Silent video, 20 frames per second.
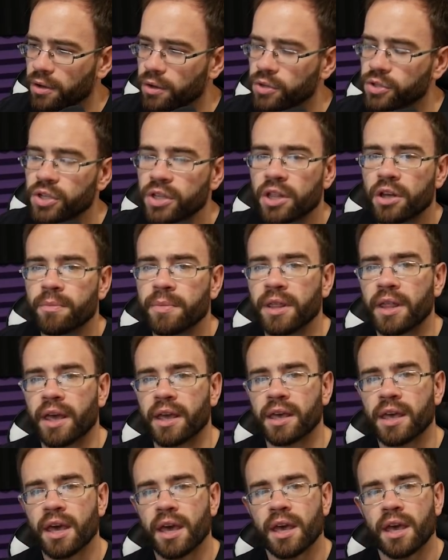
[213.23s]
Usually there'd be
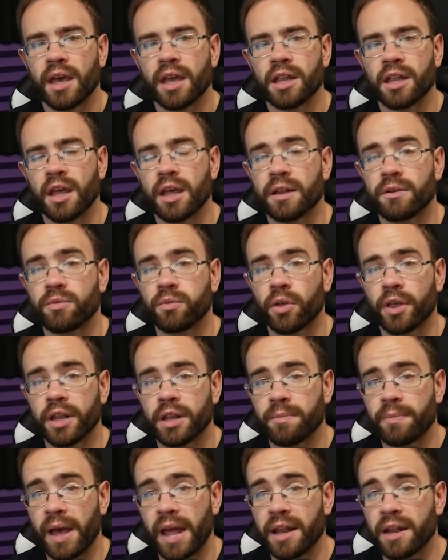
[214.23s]
like, it, it's really
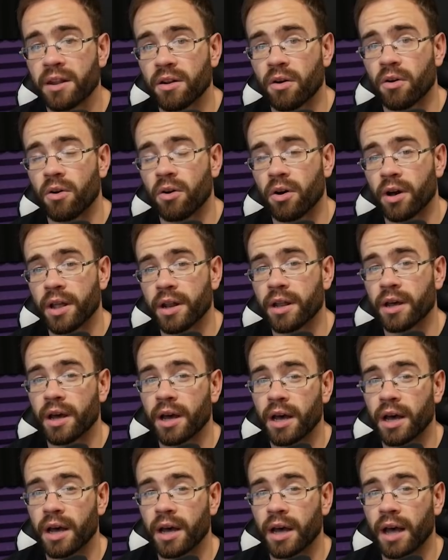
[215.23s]
dependent on,
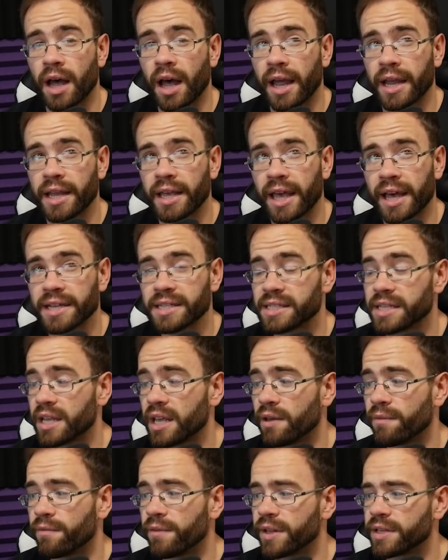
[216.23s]
uh, I guess,
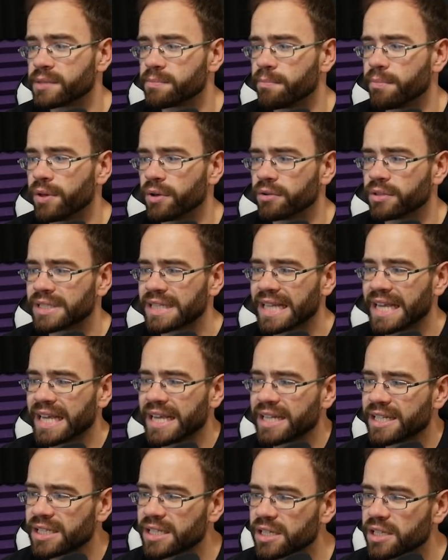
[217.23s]
if it's built
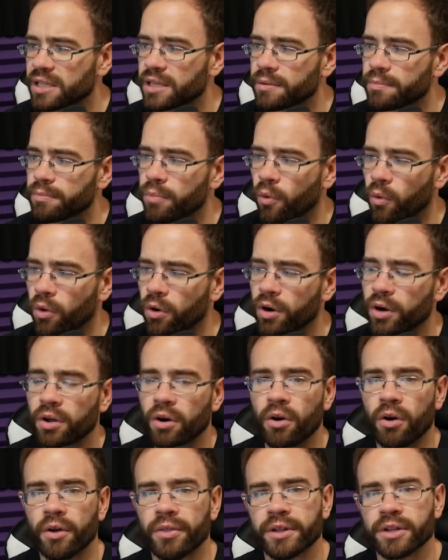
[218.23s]
into the board
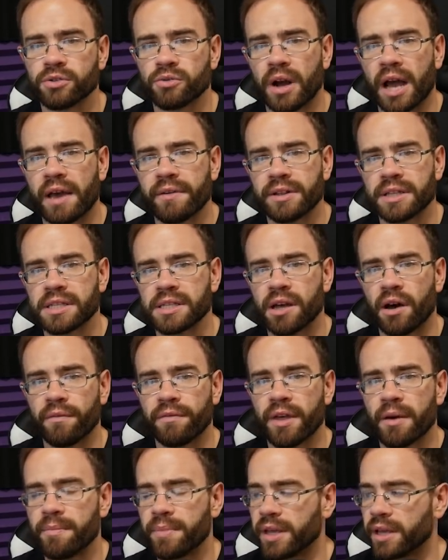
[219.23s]
on the drive
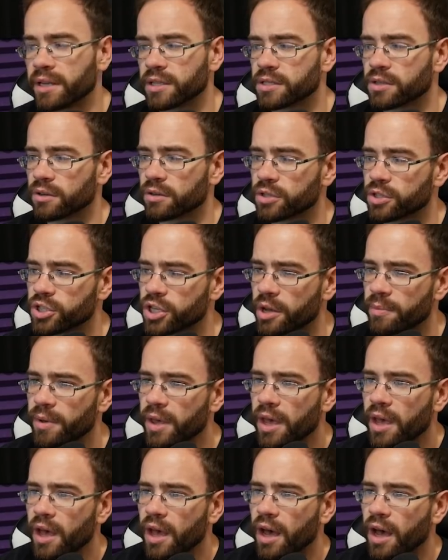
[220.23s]
itself, that being a certain chip.
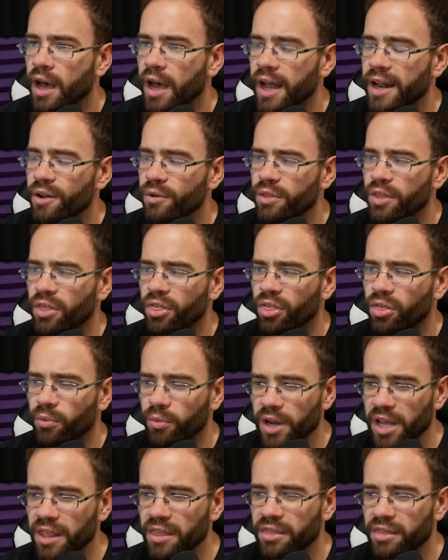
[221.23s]
Uh, I know the
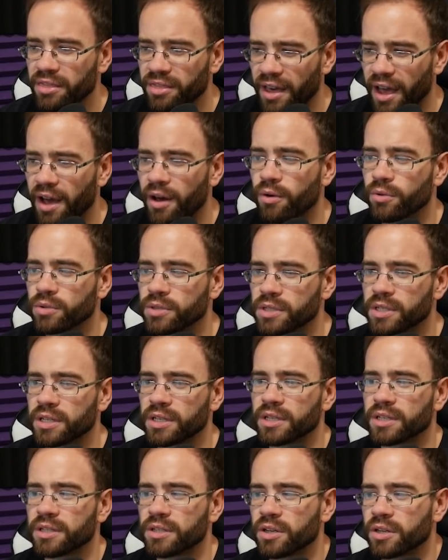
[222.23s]

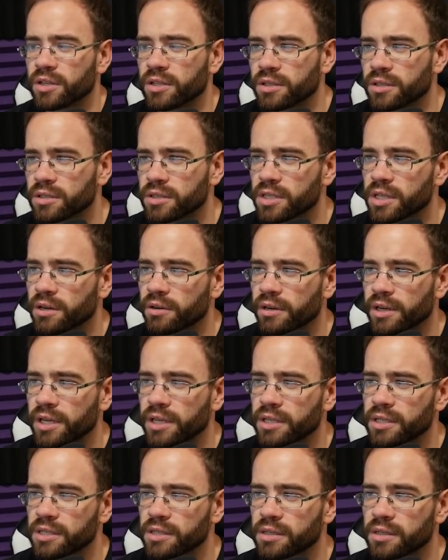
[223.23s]
3000
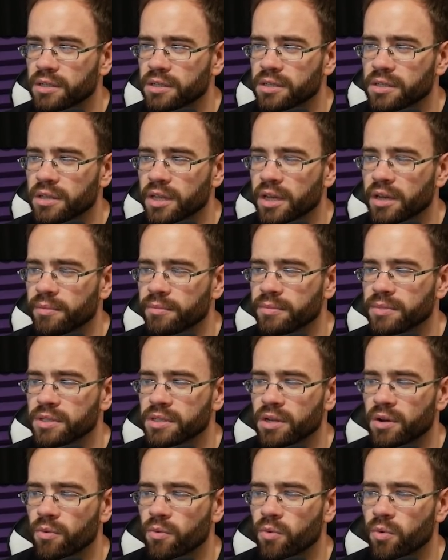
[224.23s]
series
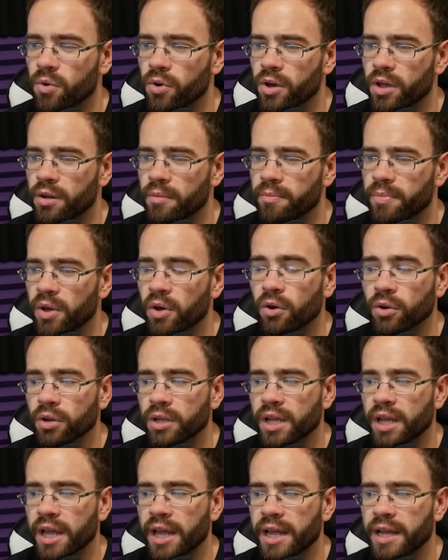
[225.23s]
Slims would
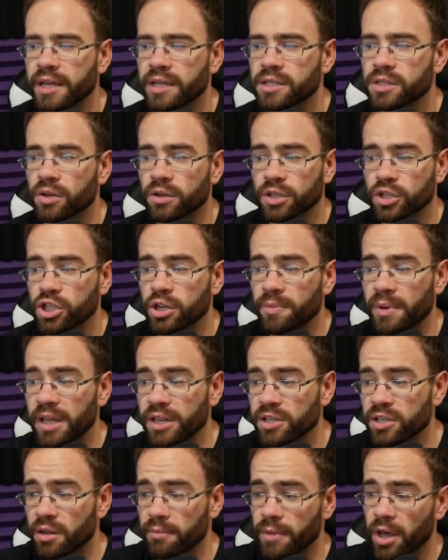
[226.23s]
build a certain chip
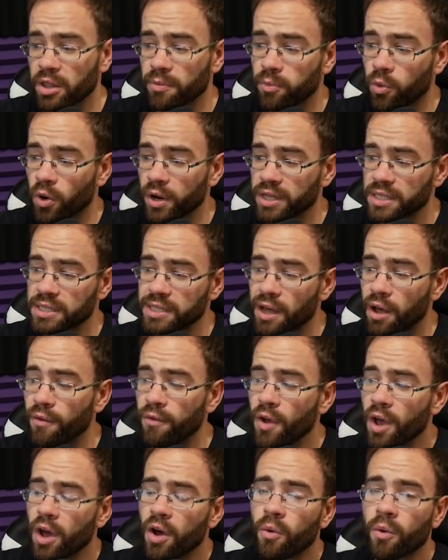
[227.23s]
into the motherboard
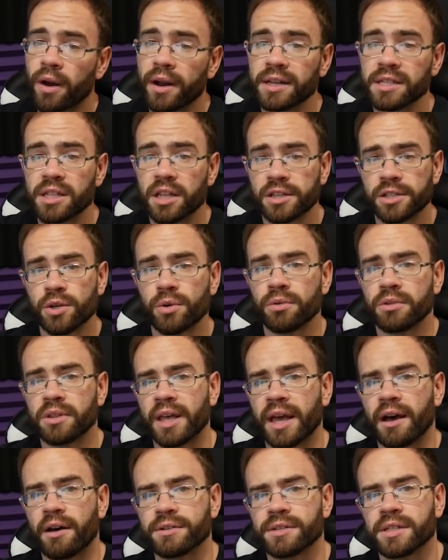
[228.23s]
itself, whereas the
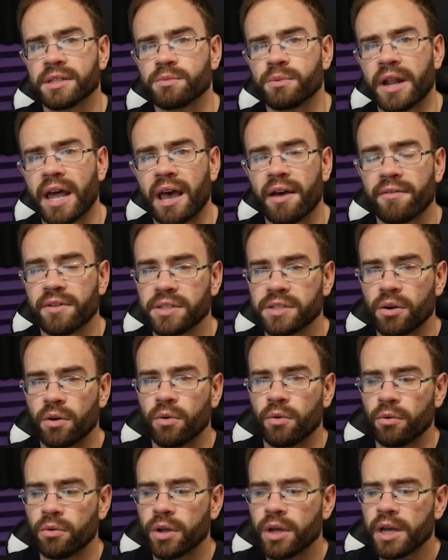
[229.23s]
2000s would have its
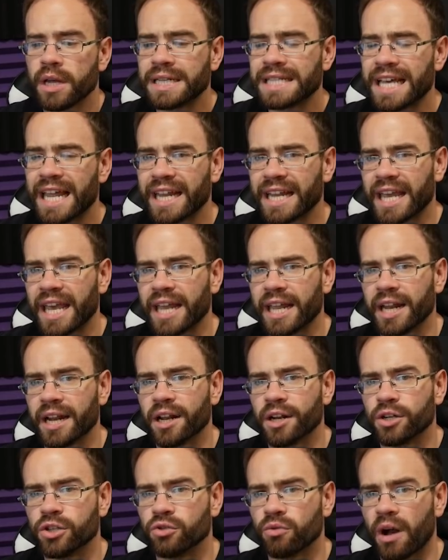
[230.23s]
own
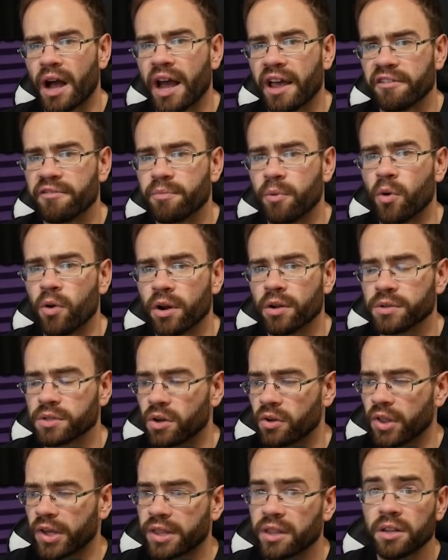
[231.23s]
dedicated drive board. It was
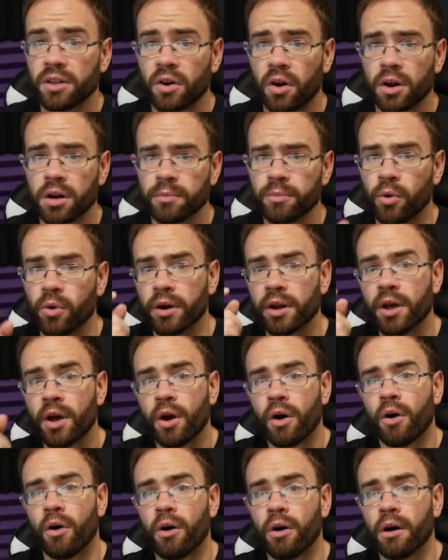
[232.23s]
called like the daughter board
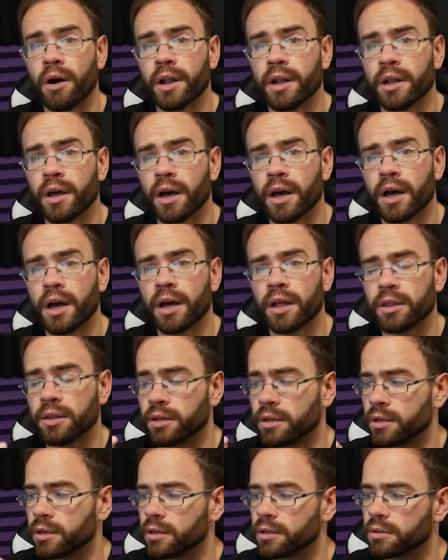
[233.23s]
on uh,
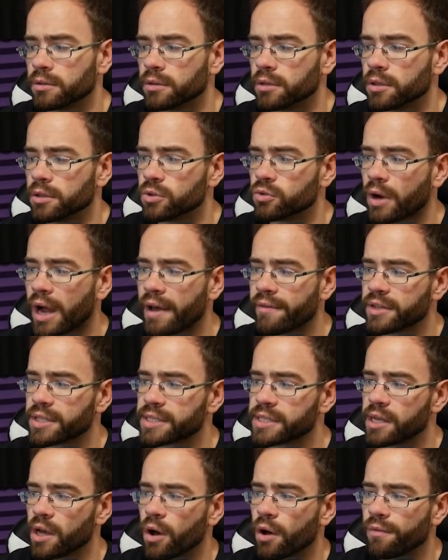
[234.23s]
the, the drive
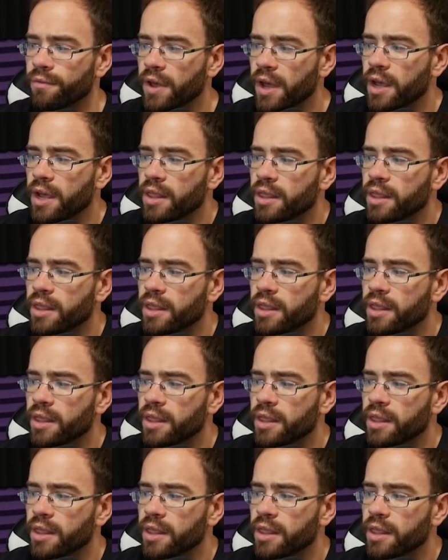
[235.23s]
itself.